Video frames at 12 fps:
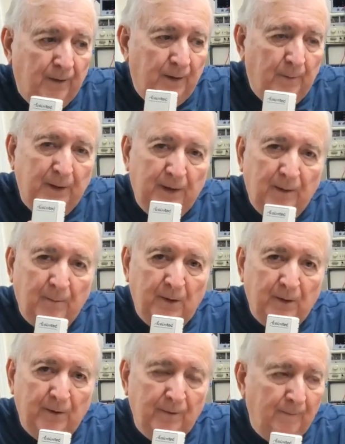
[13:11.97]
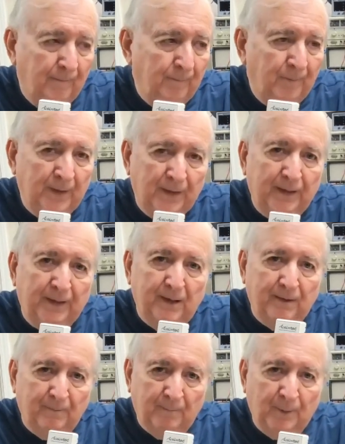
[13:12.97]
then becomes your
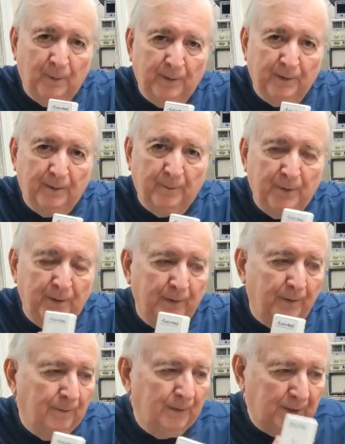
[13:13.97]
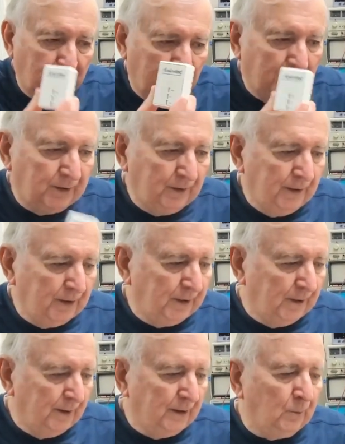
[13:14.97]
connection between your computer. Let's
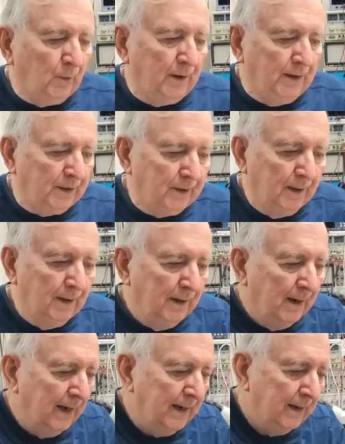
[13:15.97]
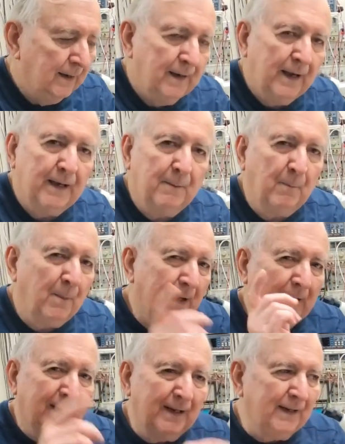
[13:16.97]
run this. Hey, and to
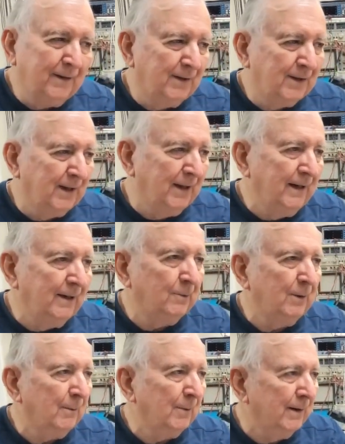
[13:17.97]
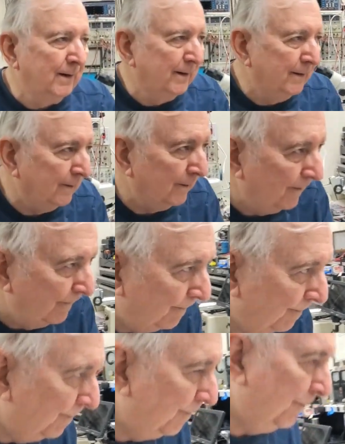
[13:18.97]
make it interesting, here's what I'm going to do.
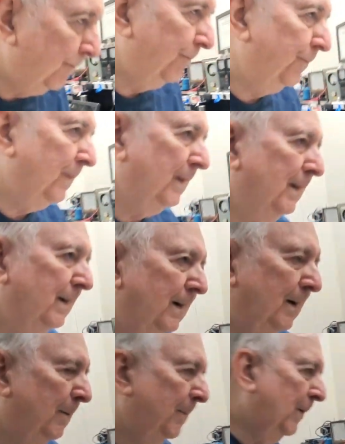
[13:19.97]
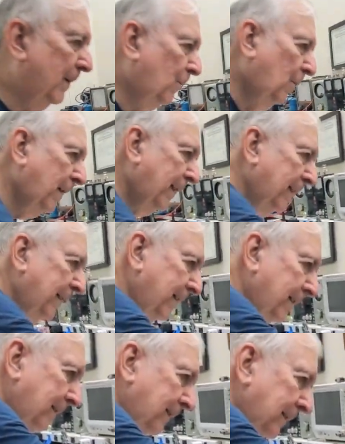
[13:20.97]
I'm going to plug one in
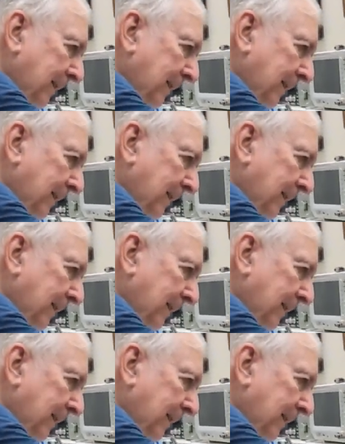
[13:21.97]
here,